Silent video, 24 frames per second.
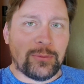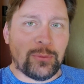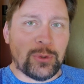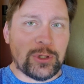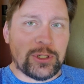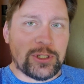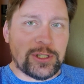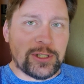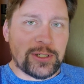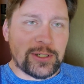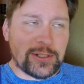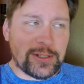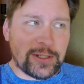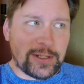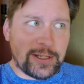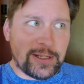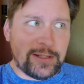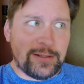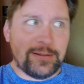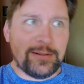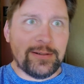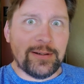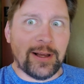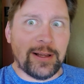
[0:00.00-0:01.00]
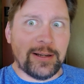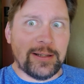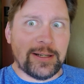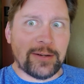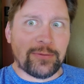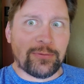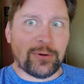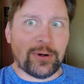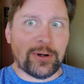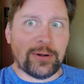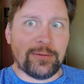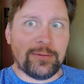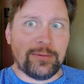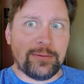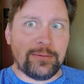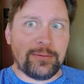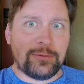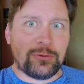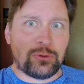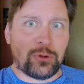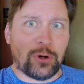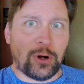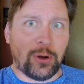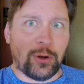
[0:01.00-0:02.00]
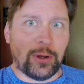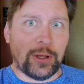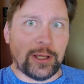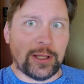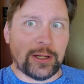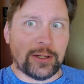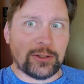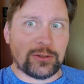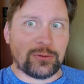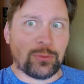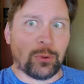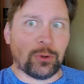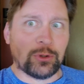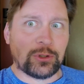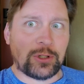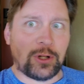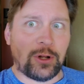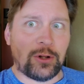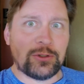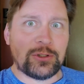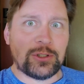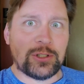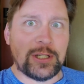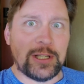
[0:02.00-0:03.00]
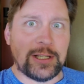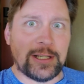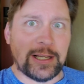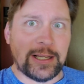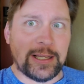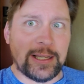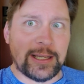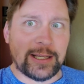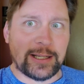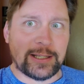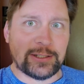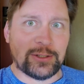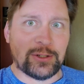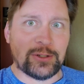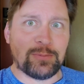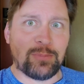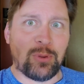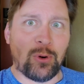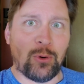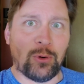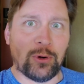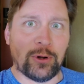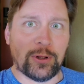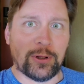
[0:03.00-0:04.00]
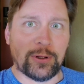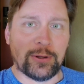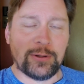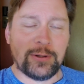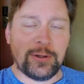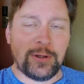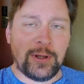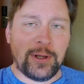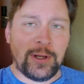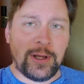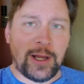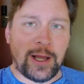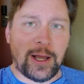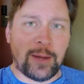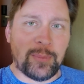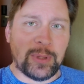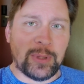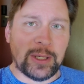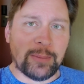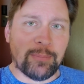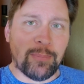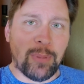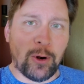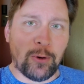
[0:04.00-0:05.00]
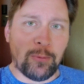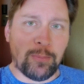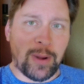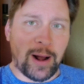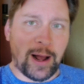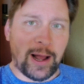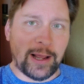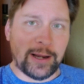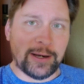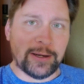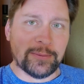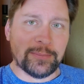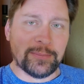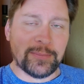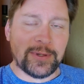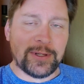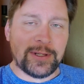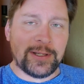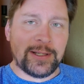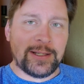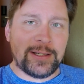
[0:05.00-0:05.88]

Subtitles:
which is a different trailhead, as close as he could get because he's pulling a big boat behind him.